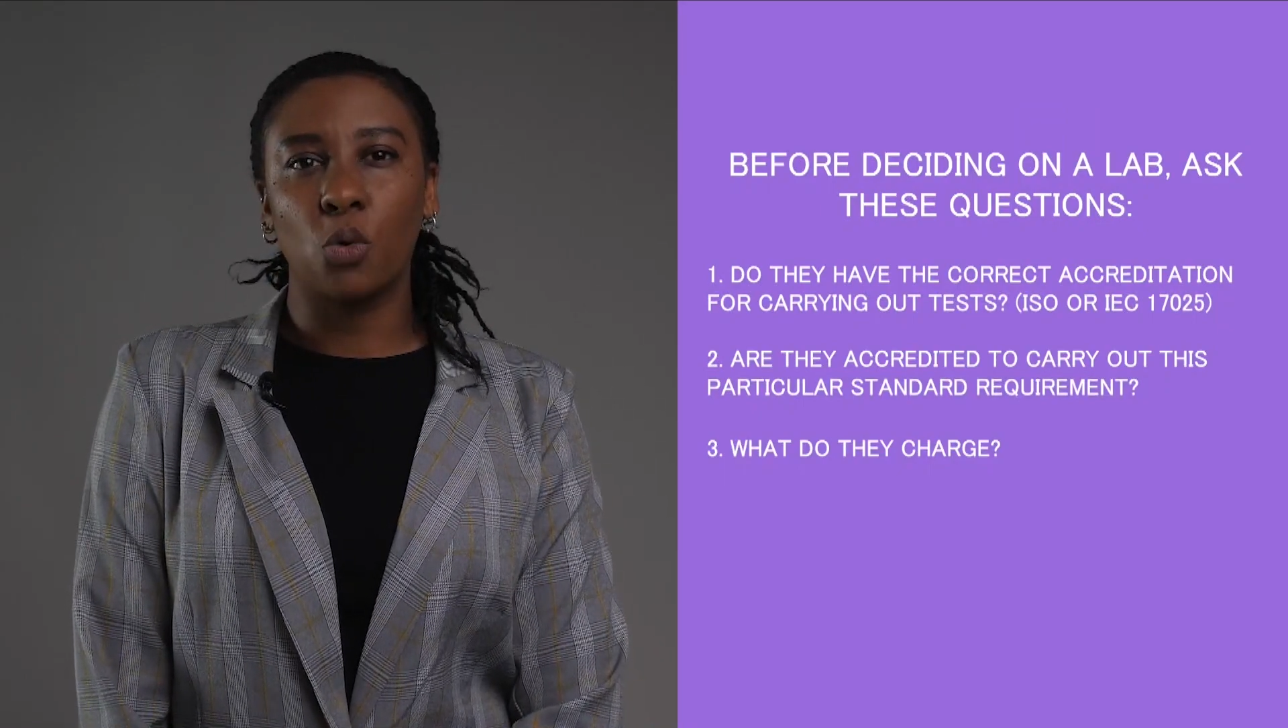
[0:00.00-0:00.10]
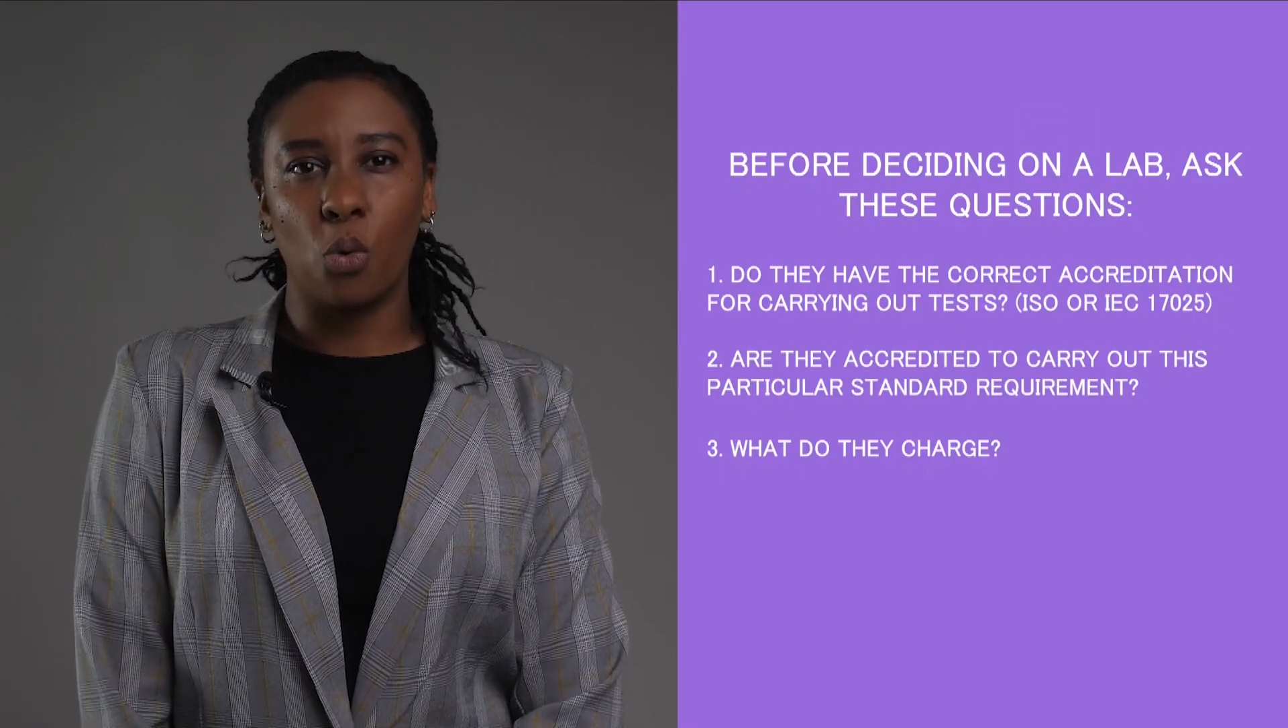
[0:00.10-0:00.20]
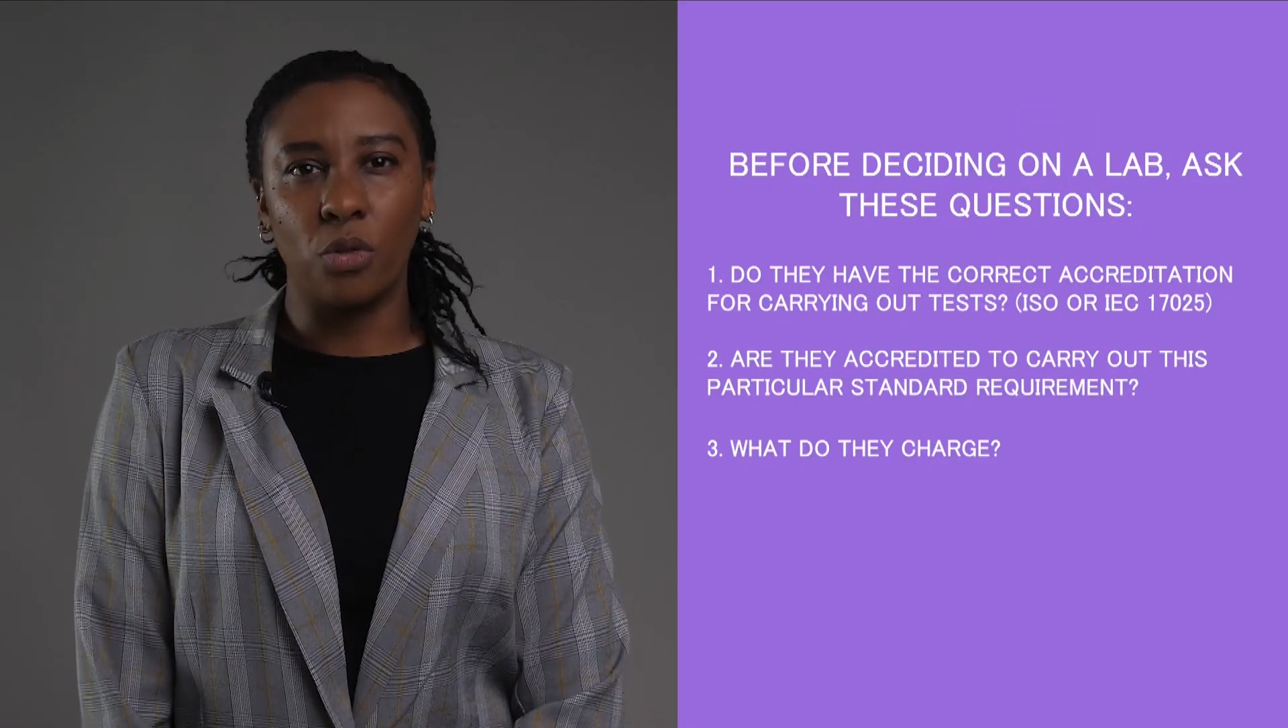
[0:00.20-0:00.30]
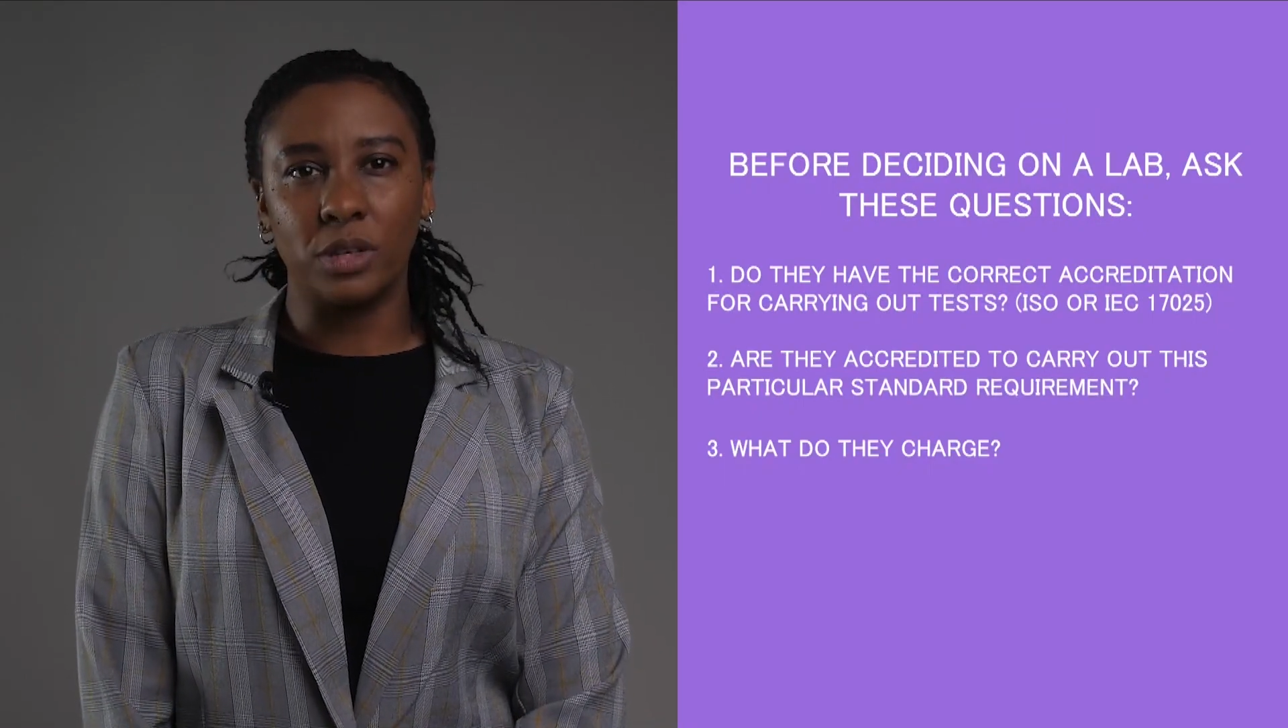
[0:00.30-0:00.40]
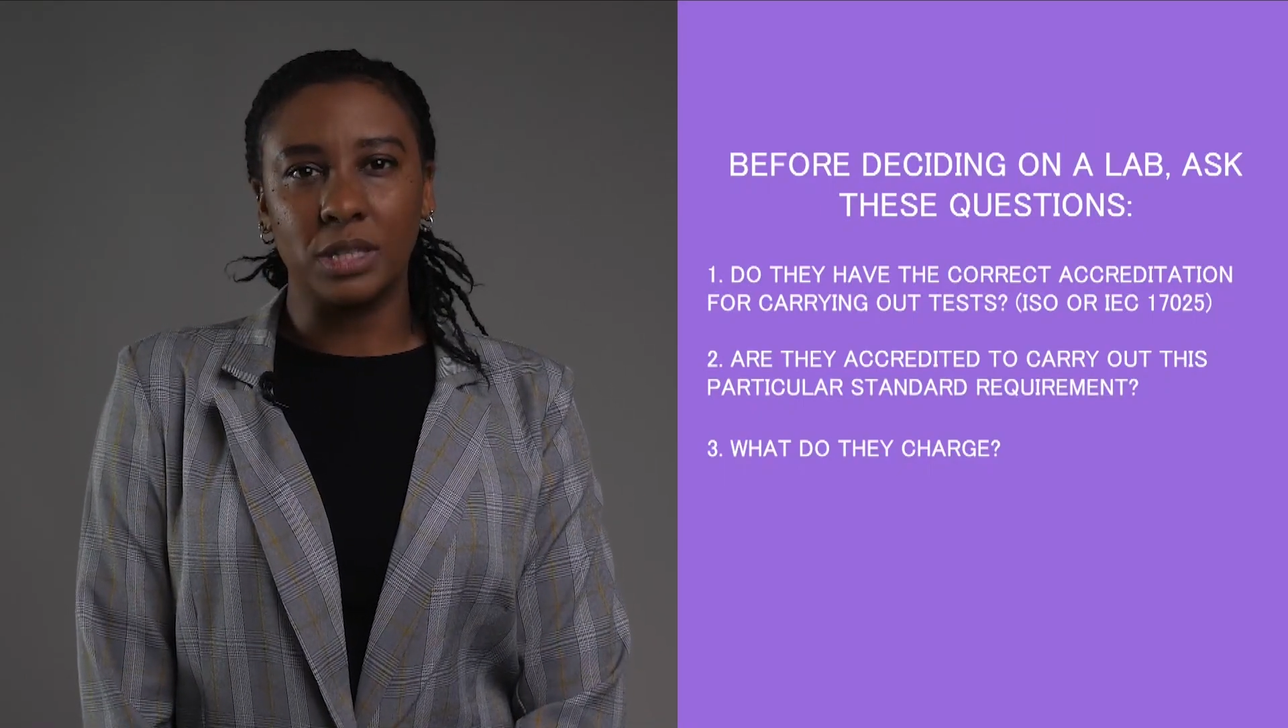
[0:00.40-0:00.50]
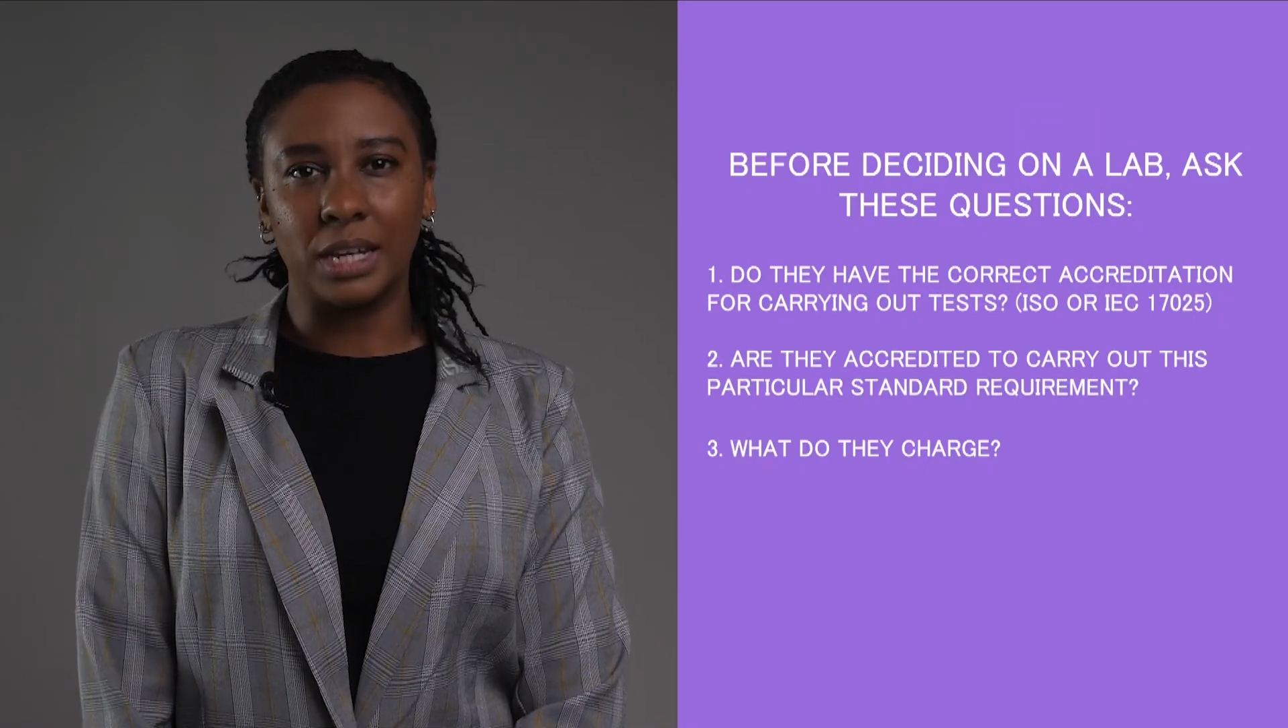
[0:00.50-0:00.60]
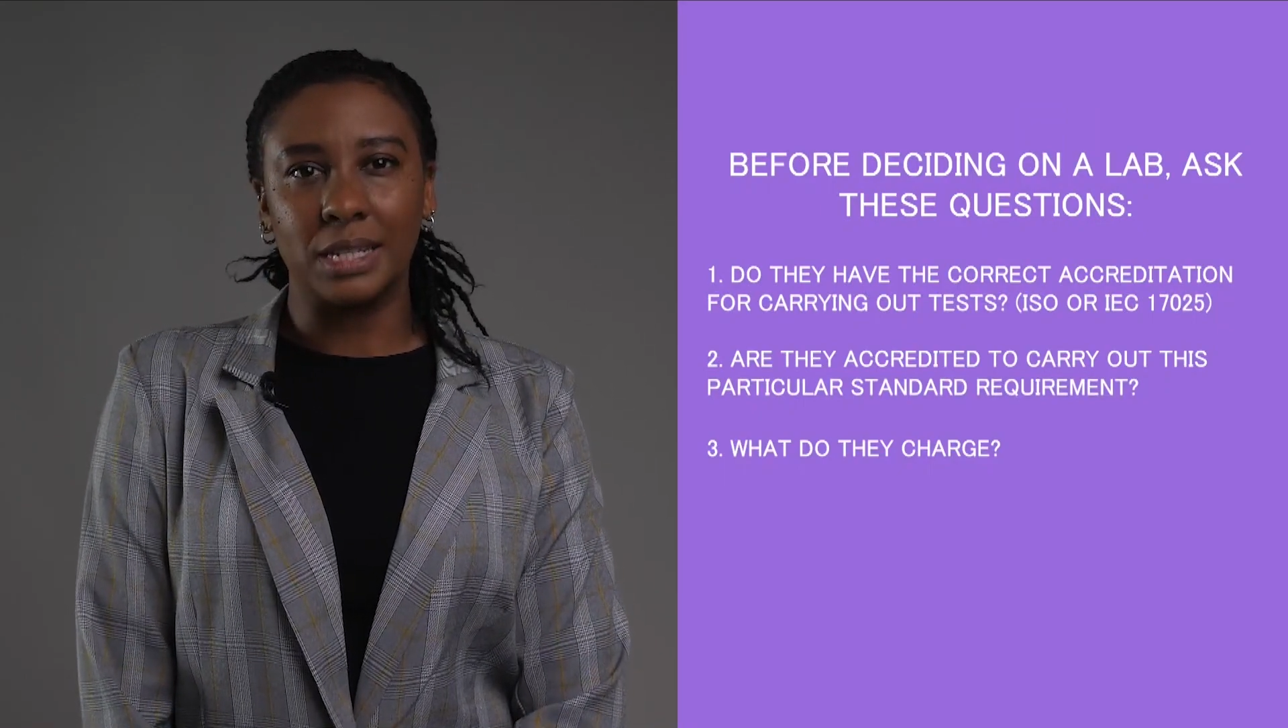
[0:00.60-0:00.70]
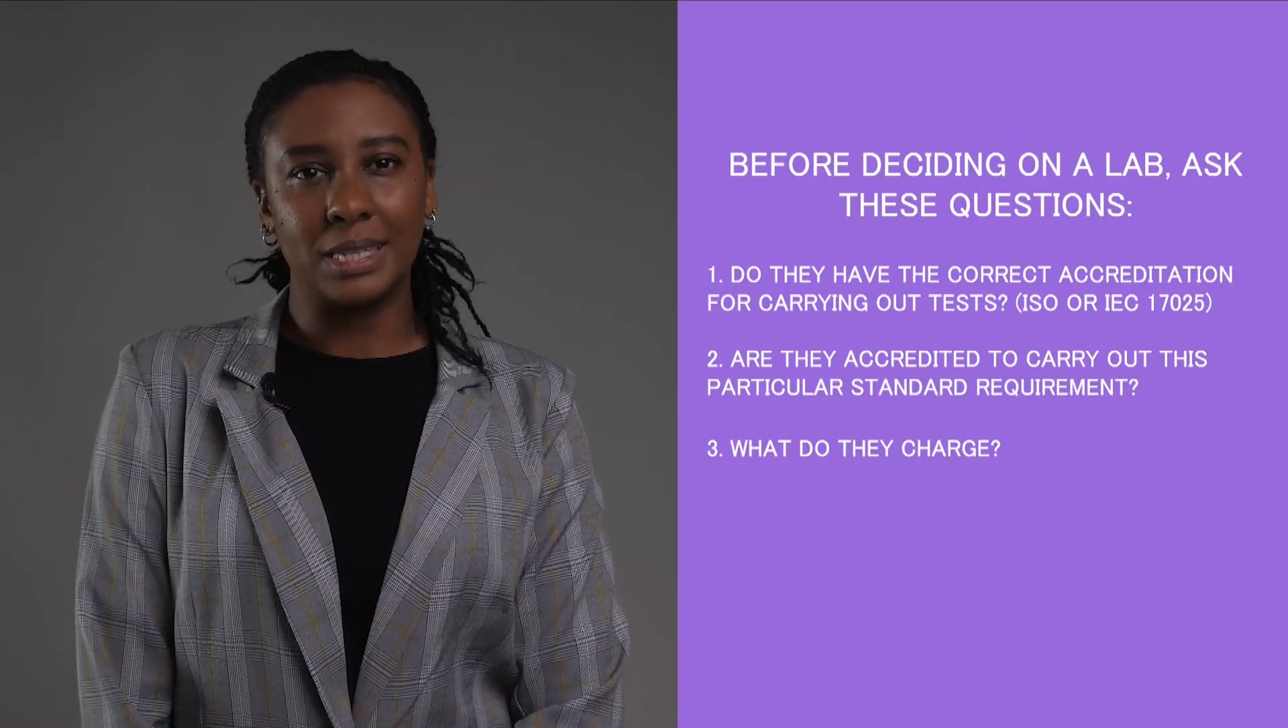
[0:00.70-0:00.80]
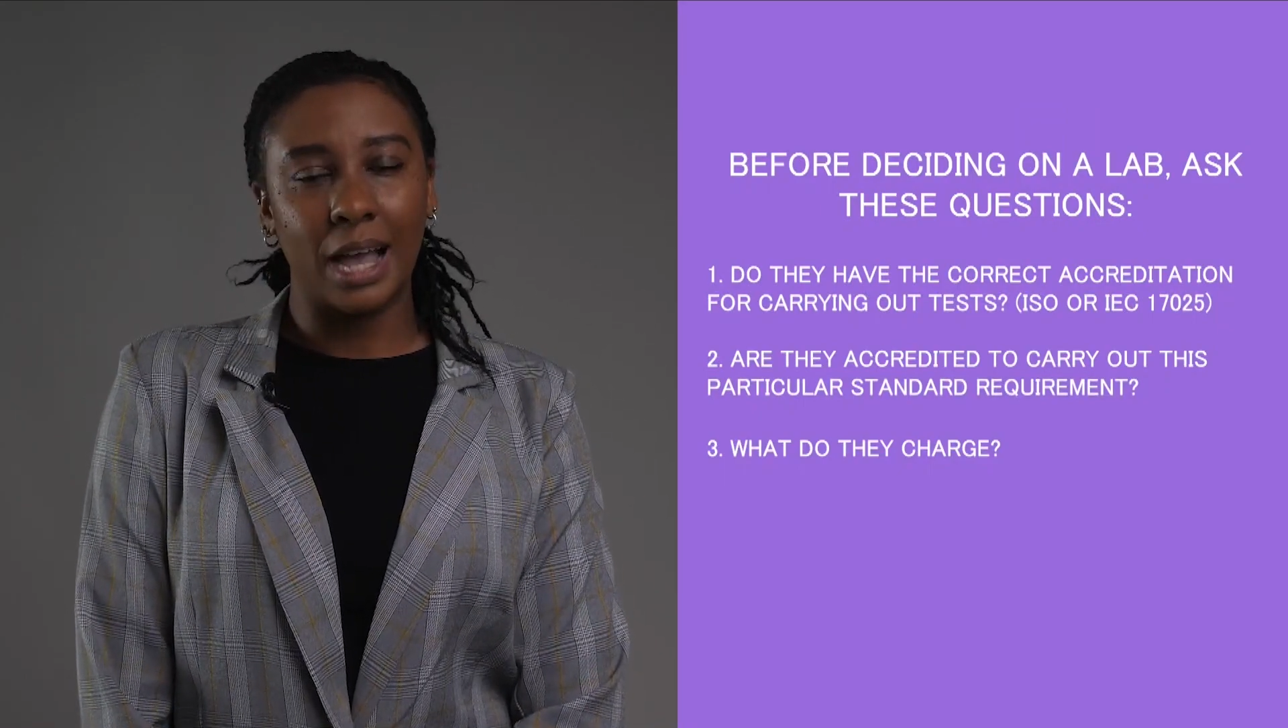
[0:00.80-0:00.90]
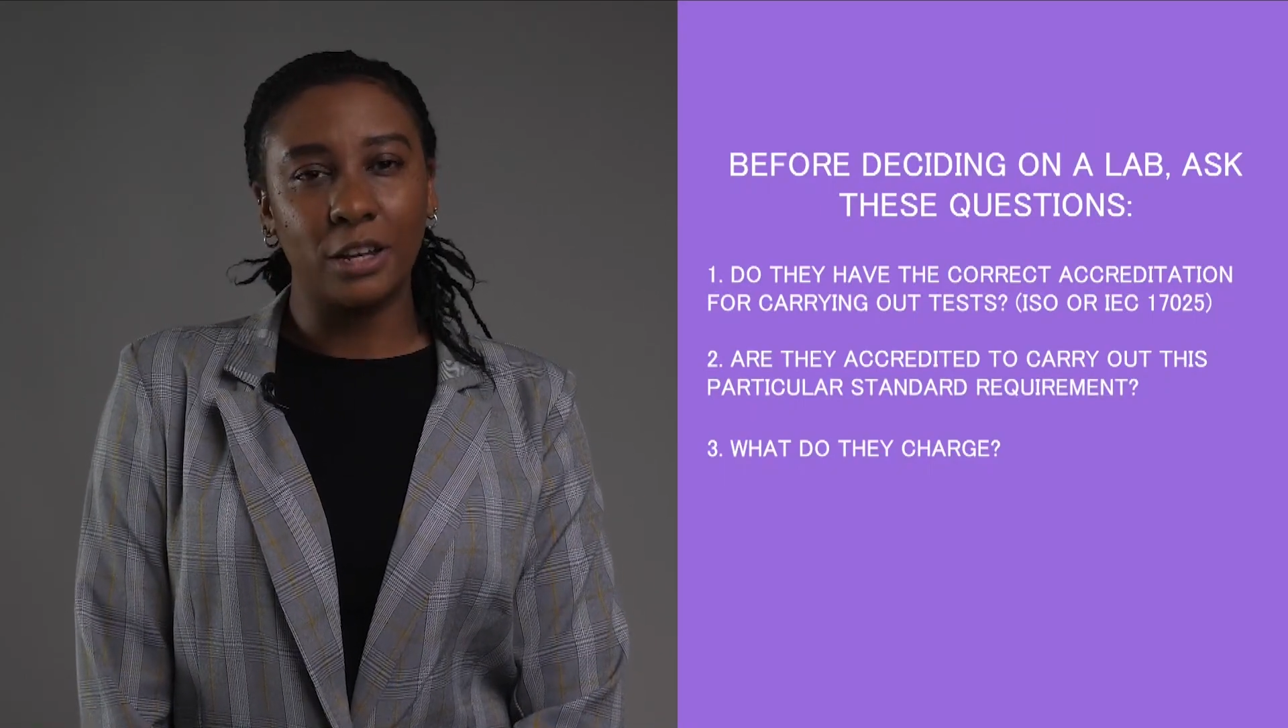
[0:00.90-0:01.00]
all this and
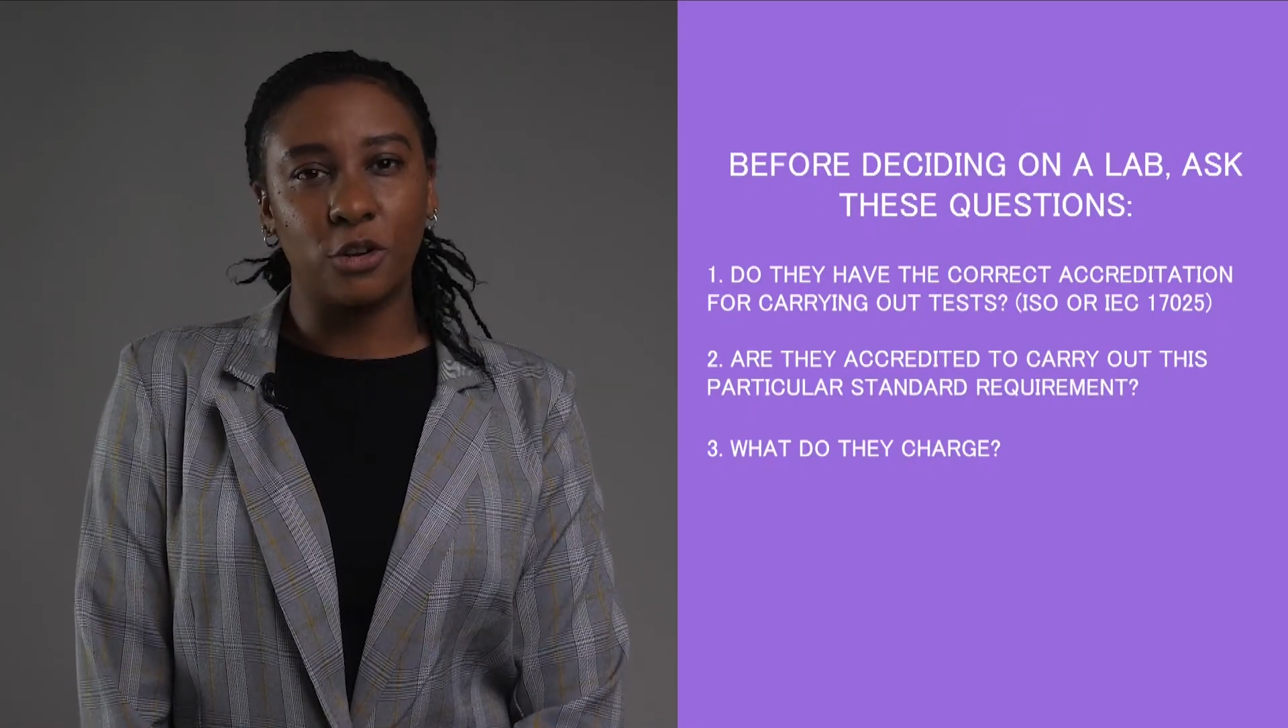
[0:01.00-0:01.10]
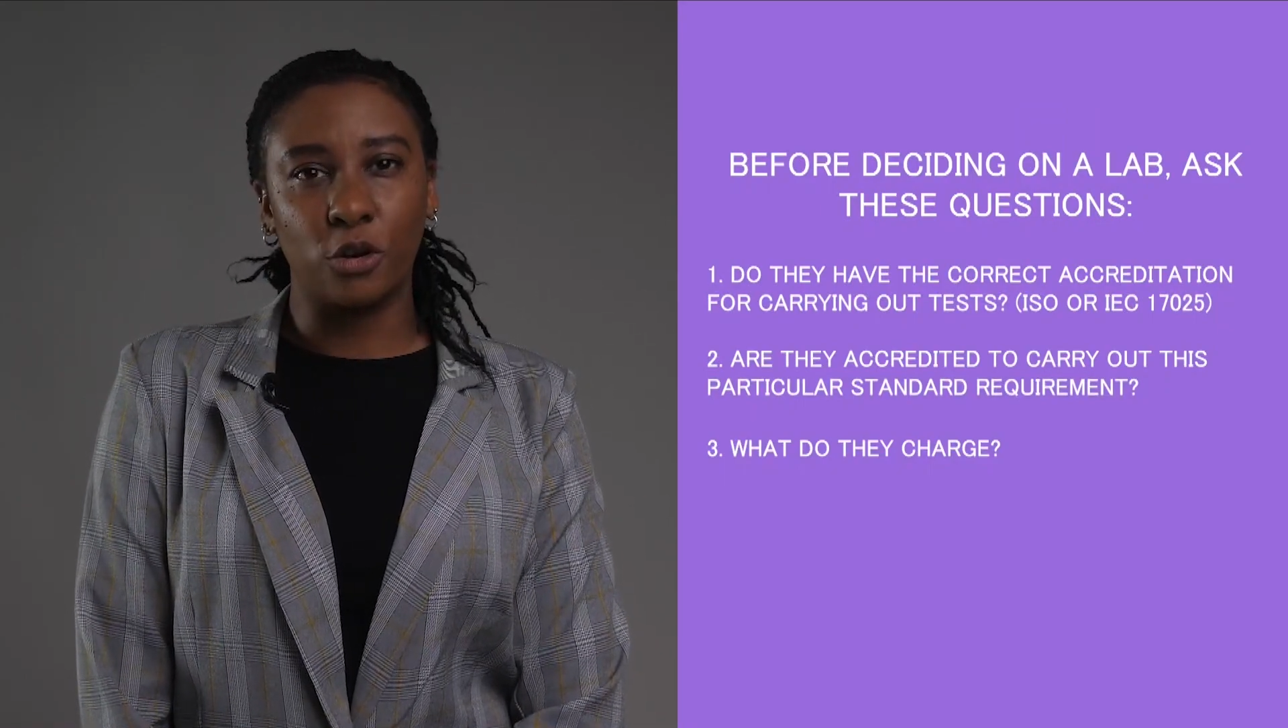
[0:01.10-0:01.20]
decided